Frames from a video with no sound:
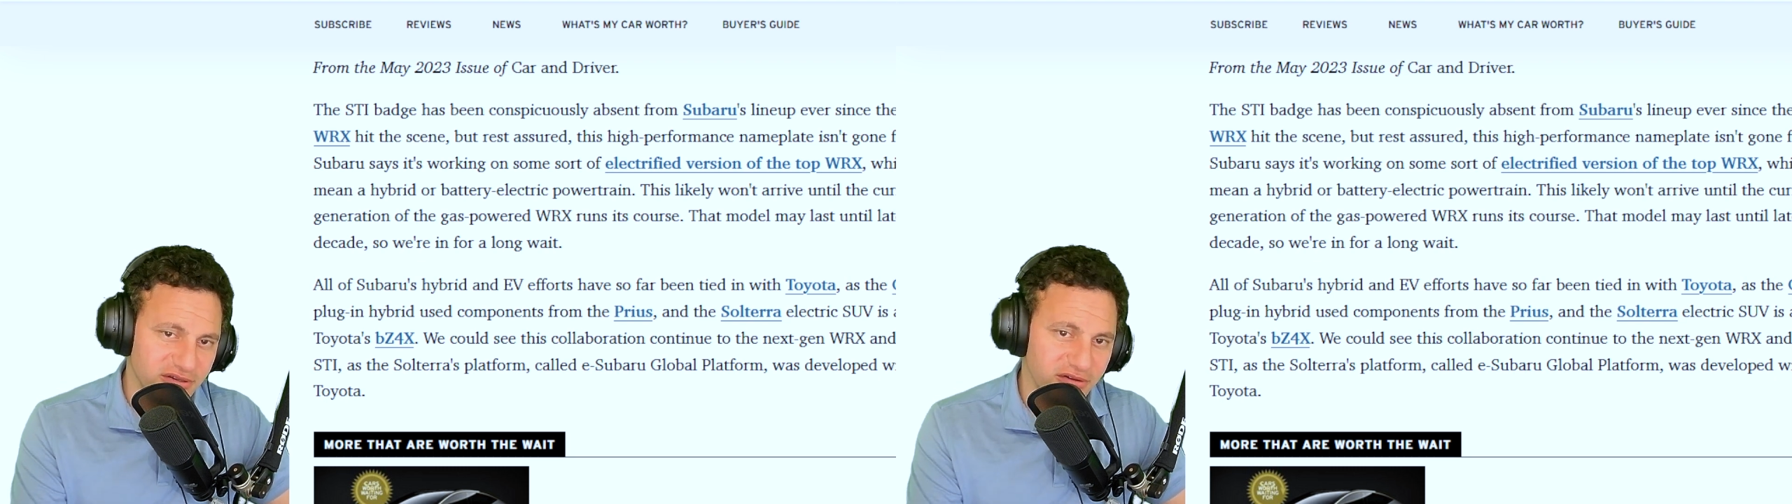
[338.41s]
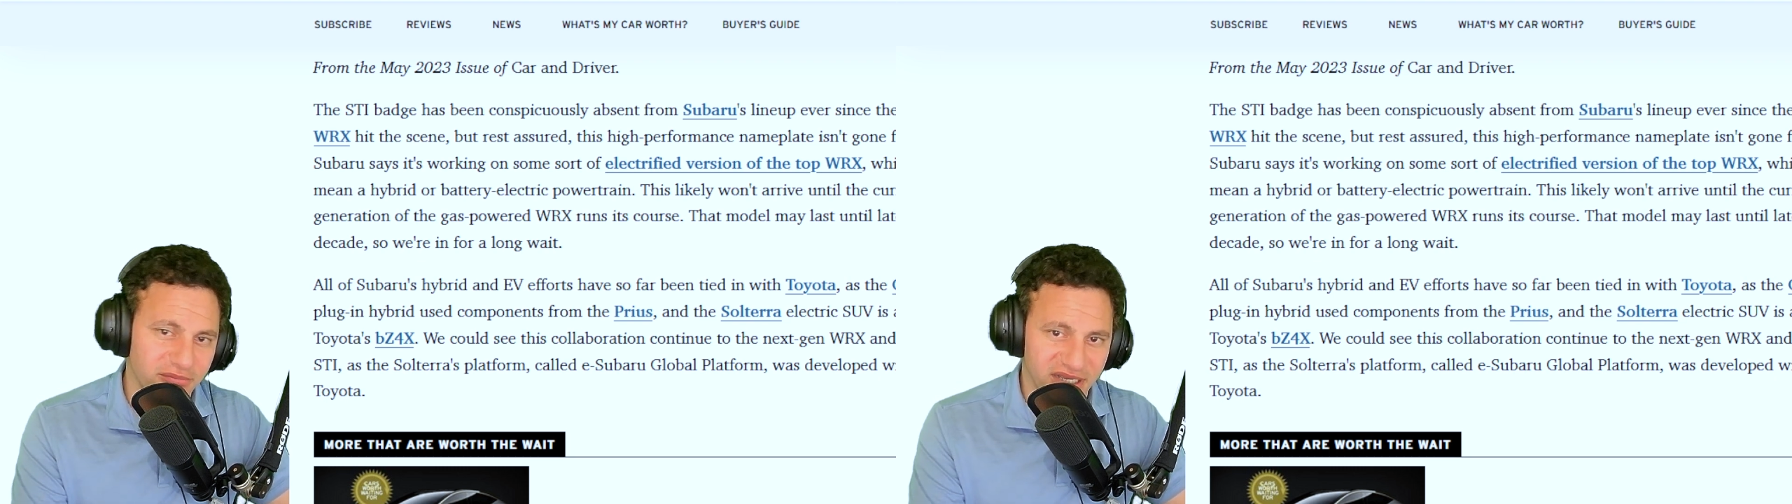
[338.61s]

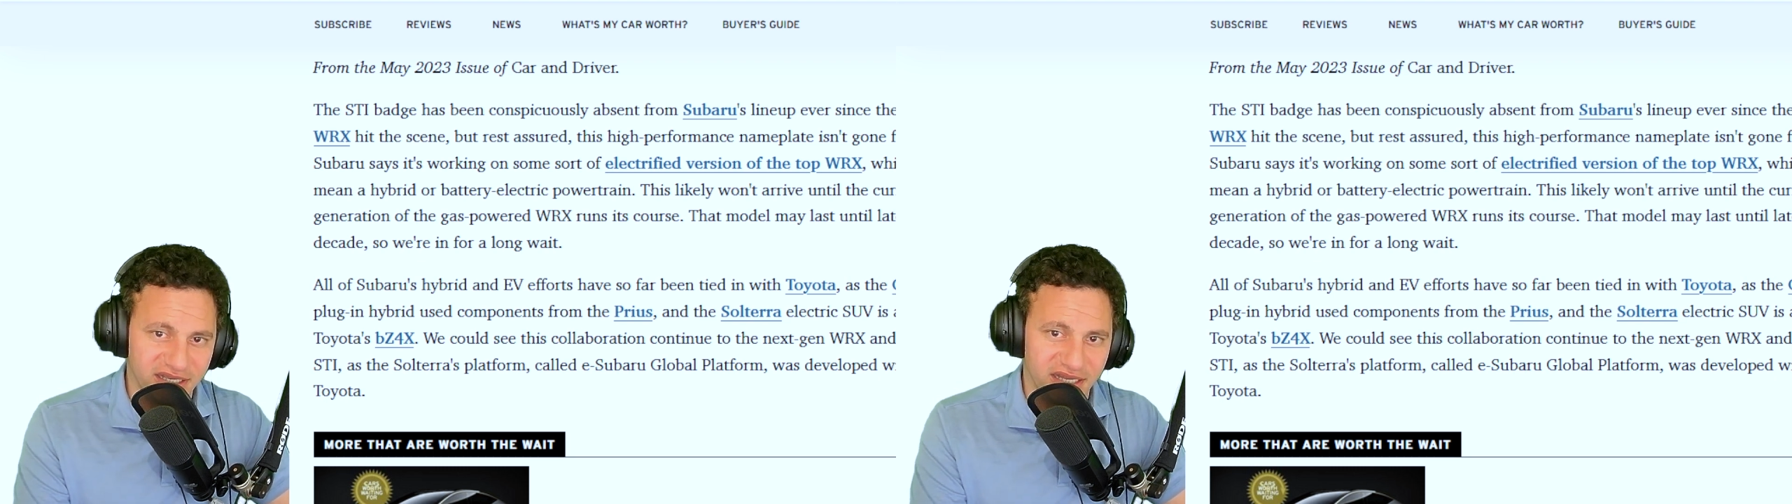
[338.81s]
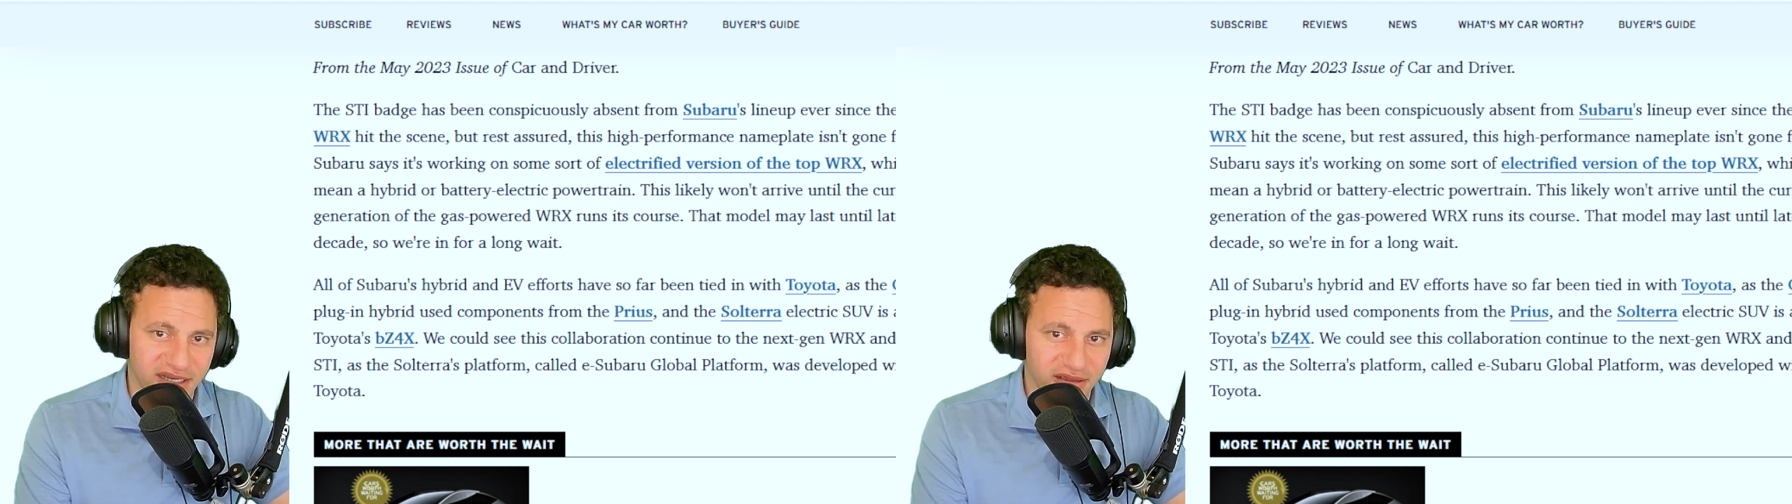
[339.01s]
Oh my
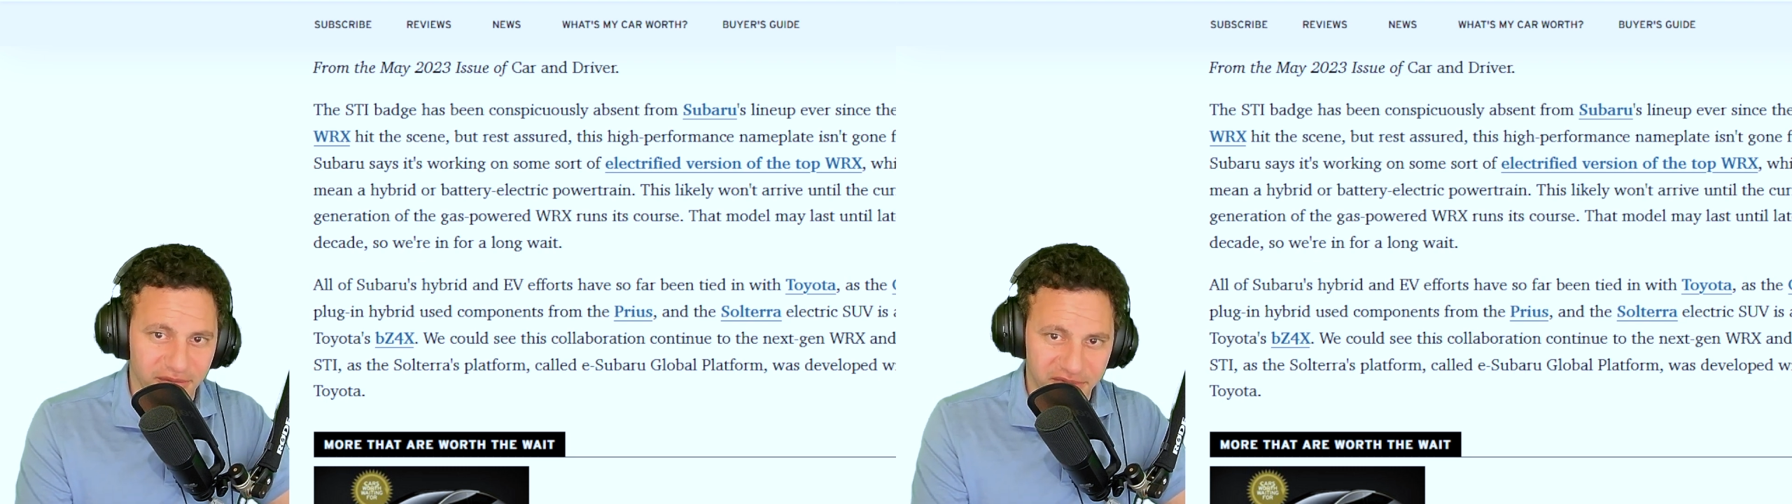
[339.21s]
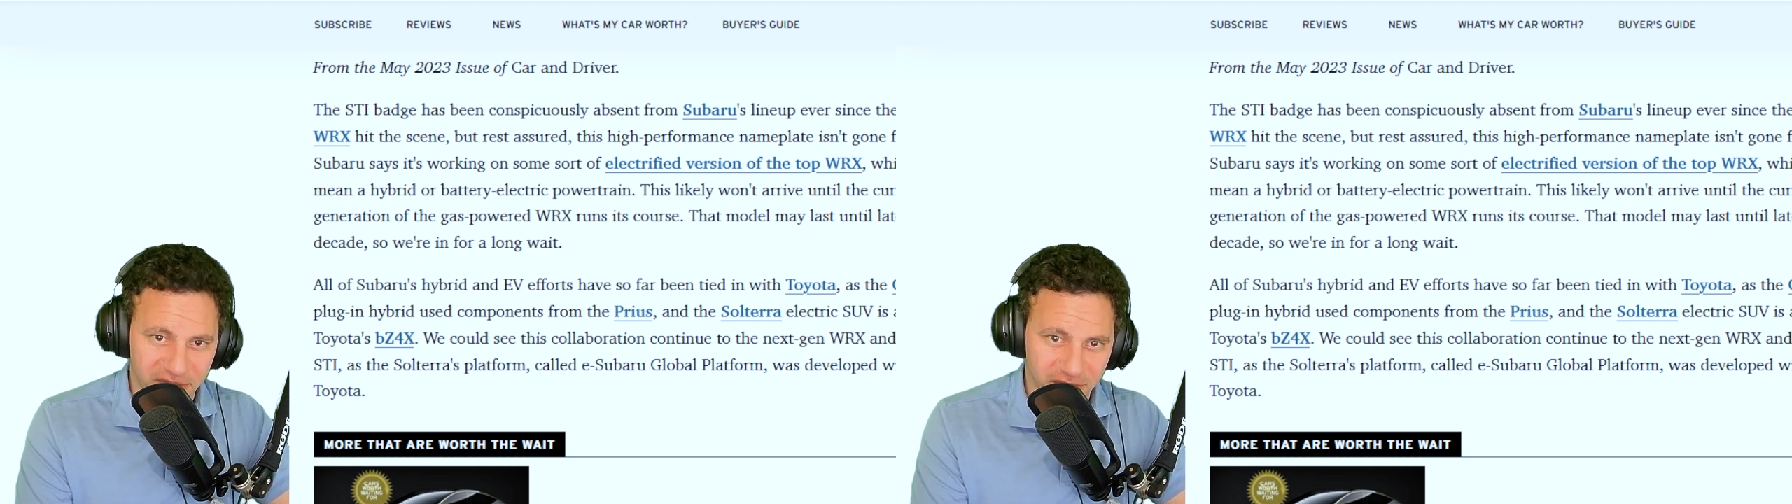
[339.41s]
God, that
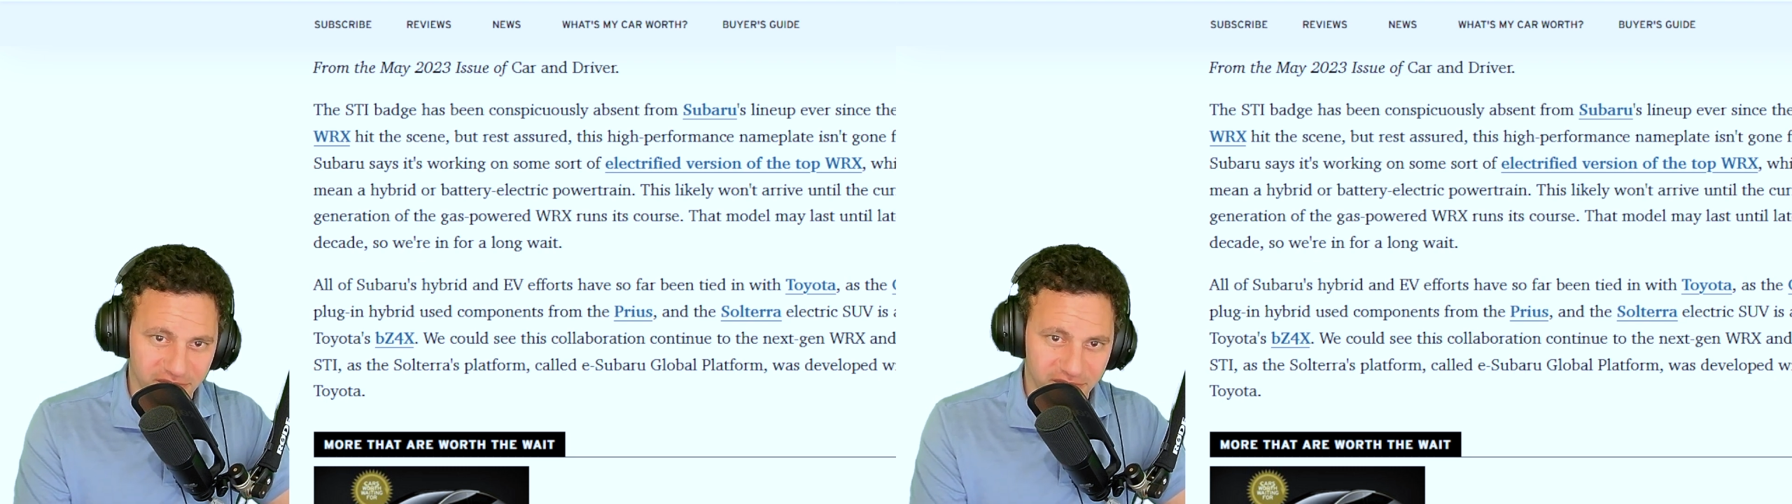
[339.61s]
company would,